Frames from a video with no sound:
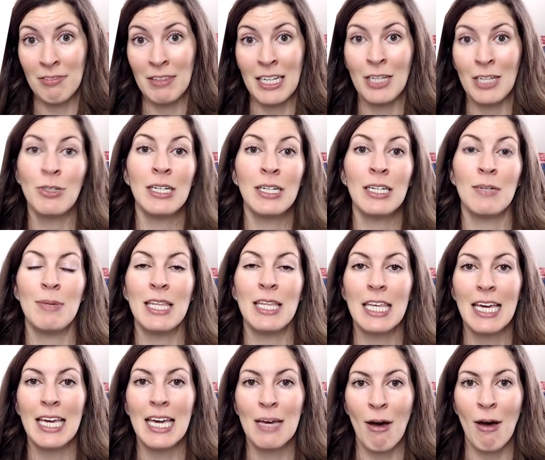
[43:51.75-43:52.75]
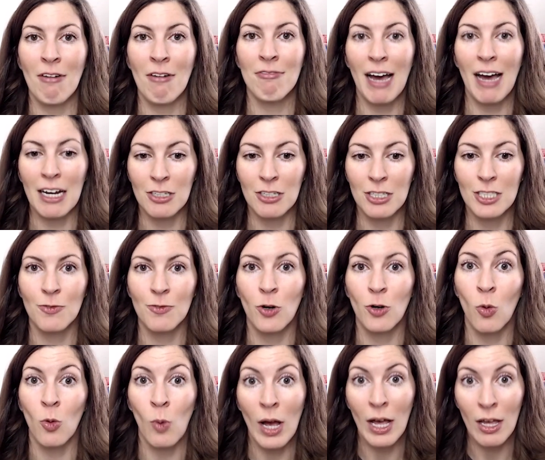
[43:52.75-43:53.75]
that you need to be thinking about factors
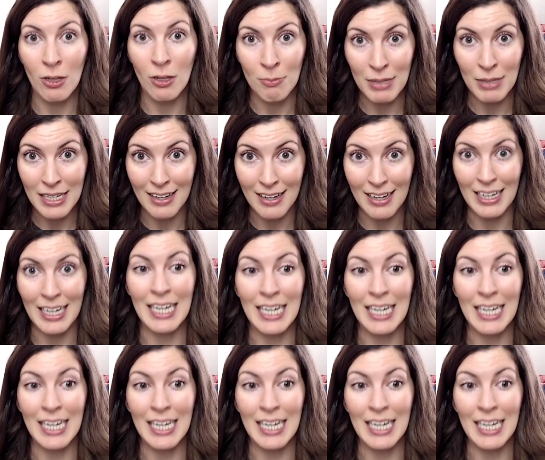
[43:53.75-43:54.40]
for well being,